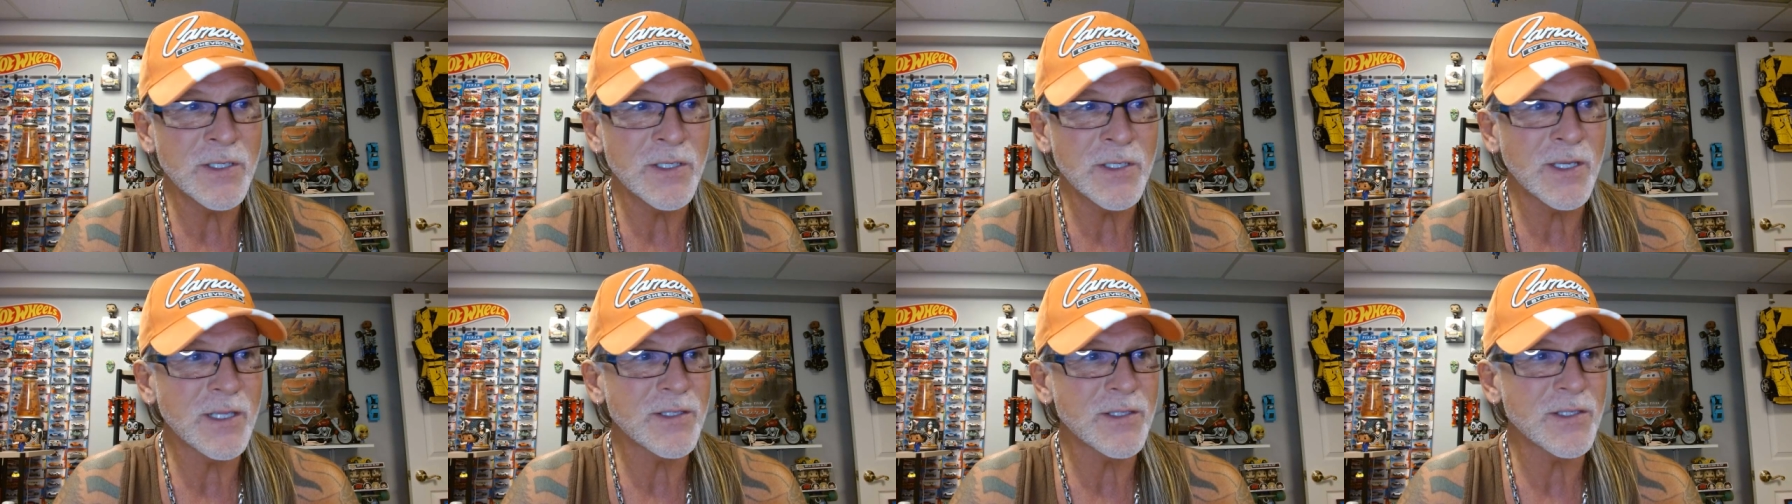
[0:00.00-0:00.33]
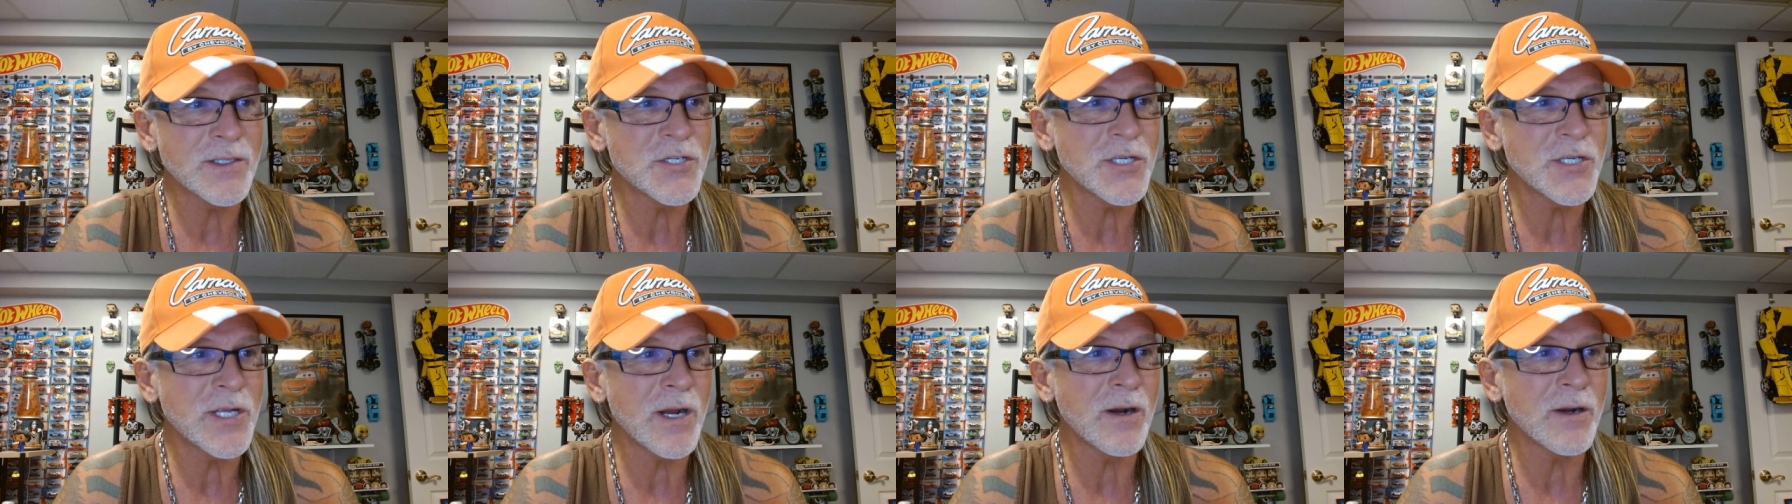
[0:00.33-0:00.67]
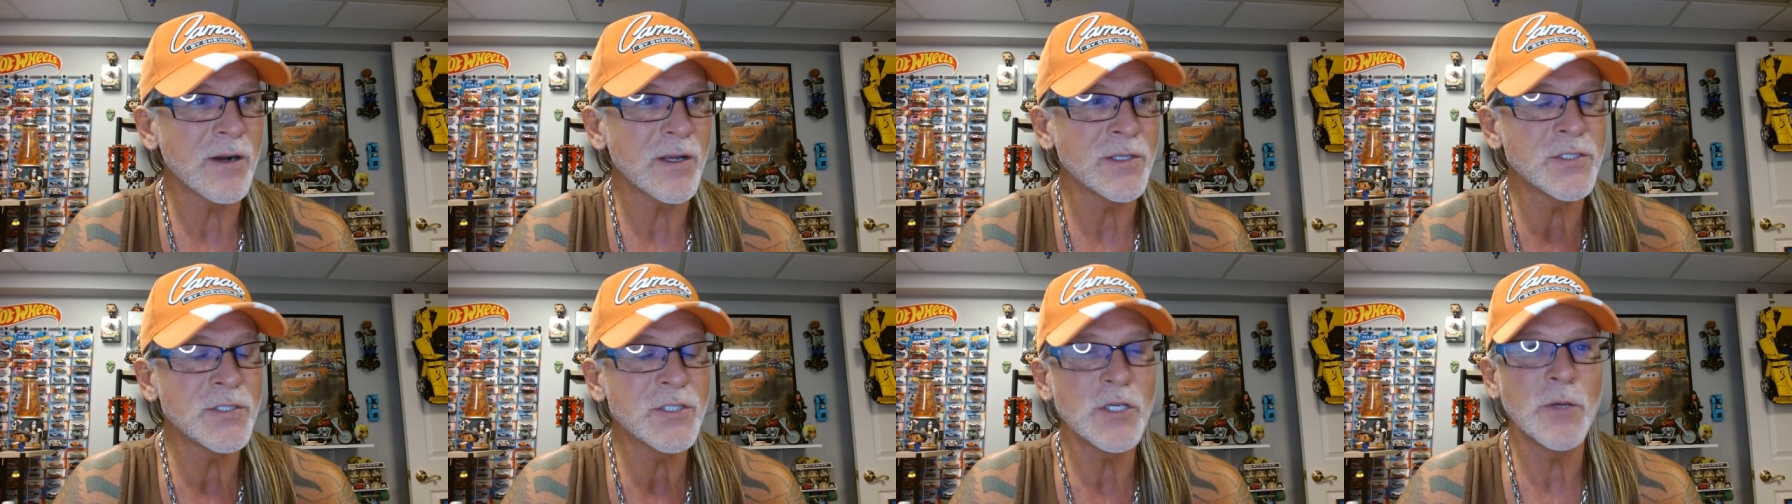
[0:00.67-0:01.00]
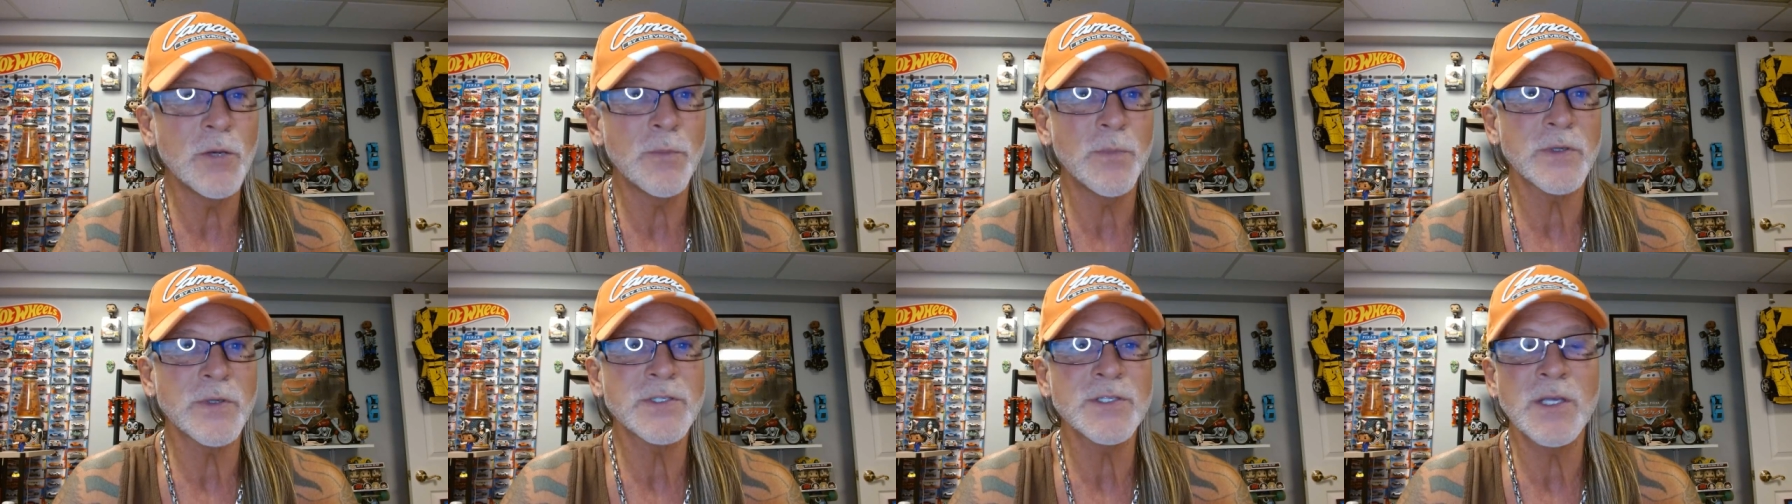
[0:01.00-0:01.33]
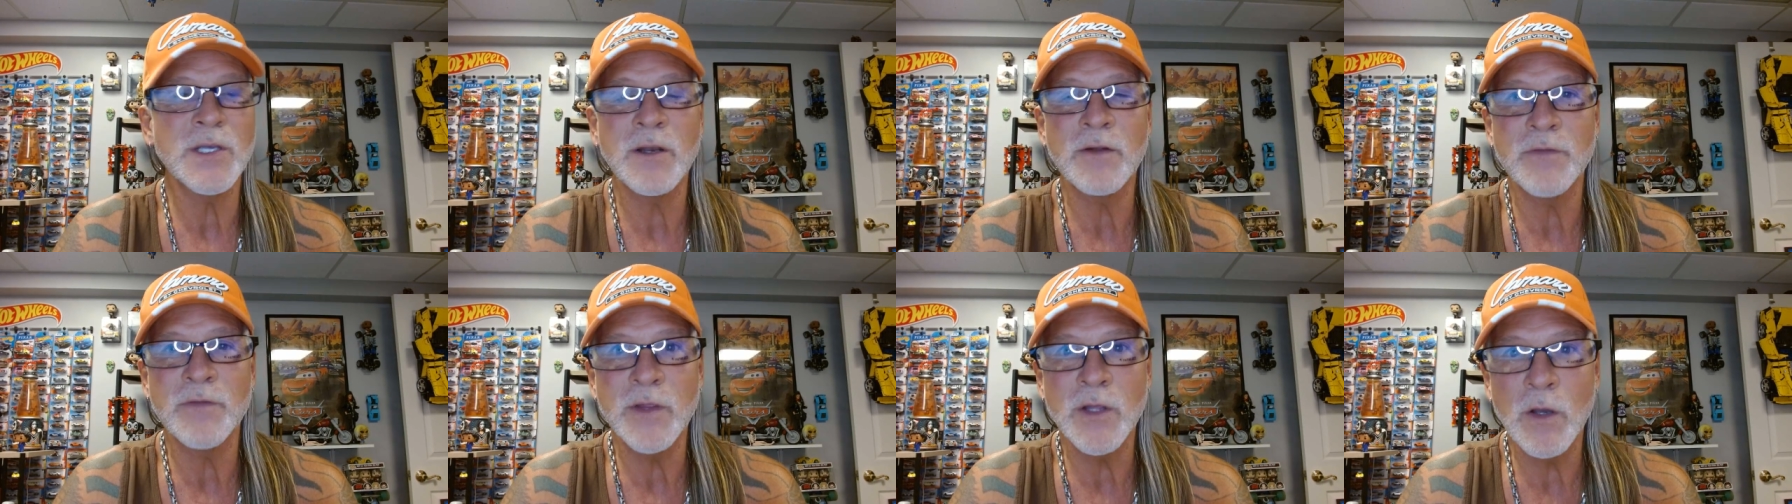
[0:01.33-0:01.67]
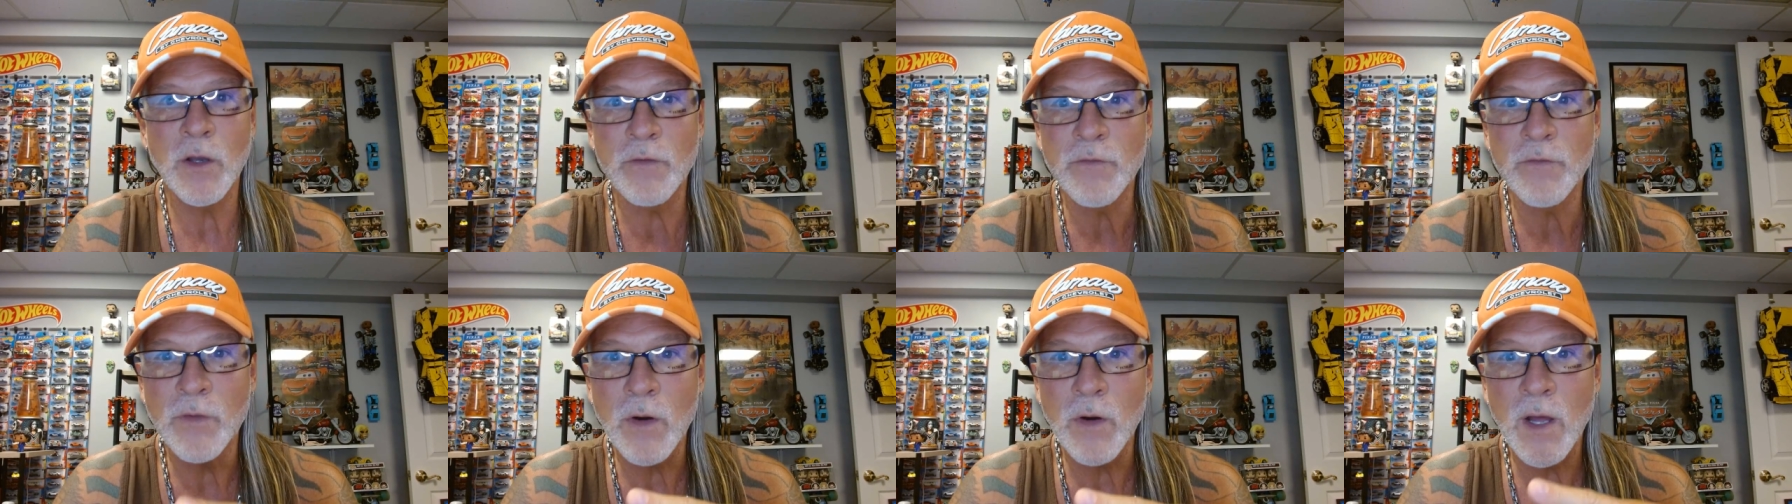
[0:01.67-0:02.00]
you get to share in 2% of the
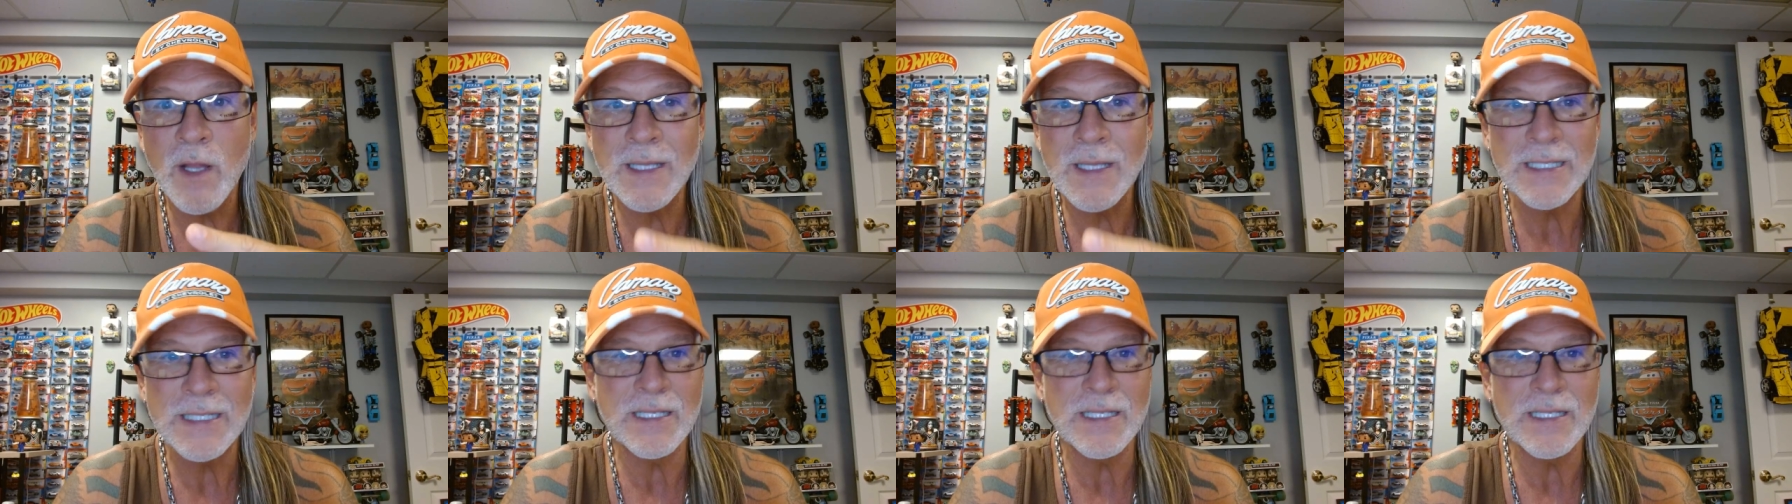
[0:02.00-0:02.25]
overall